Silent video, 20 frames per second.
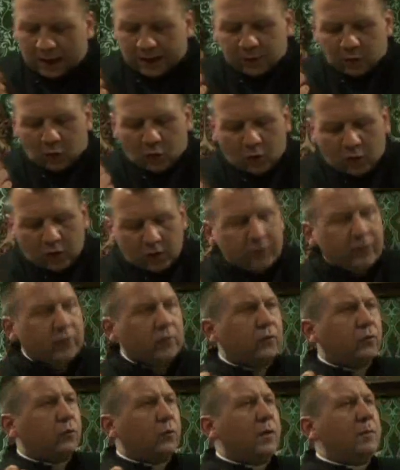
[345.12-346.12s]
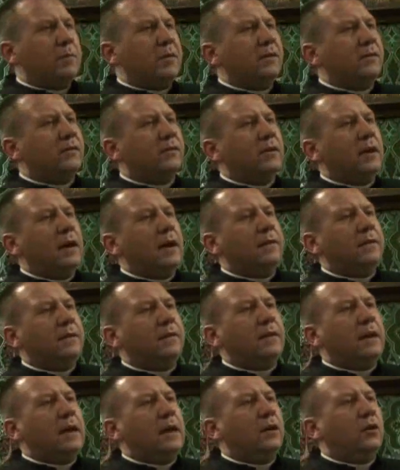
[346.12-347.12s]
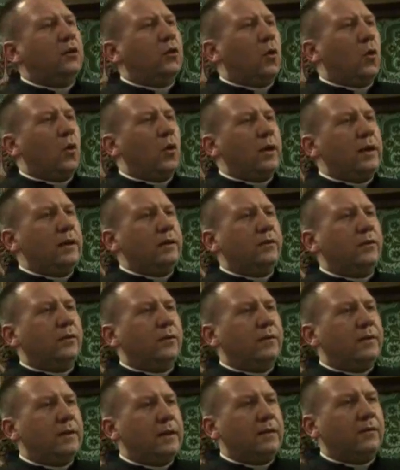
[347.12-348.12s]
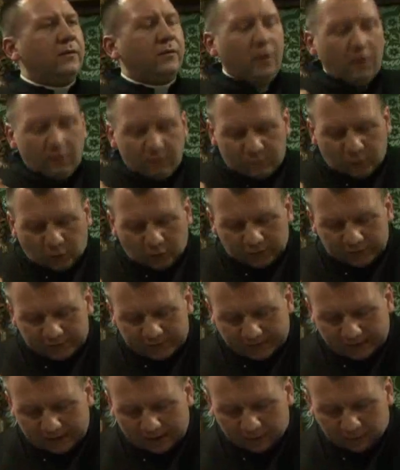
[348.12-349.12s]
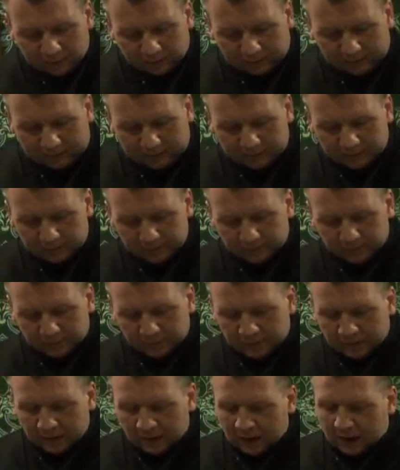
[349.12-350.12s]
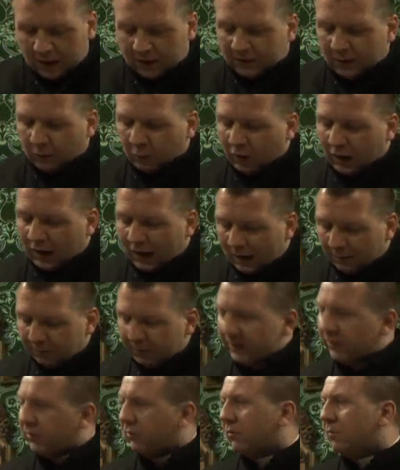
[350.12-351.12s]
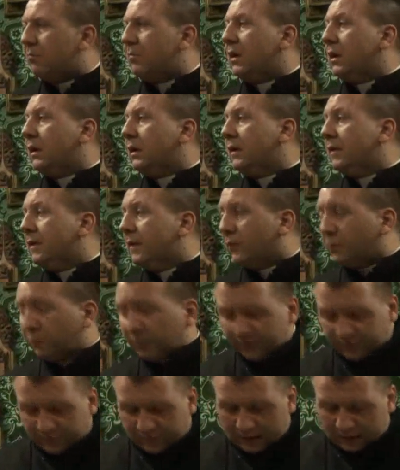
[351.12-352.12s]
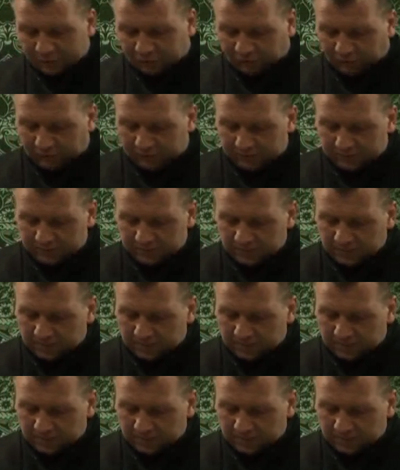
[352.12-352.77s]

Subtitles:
And all of those women said that they had gone into this voluntarily. They were happy to remain in this profession.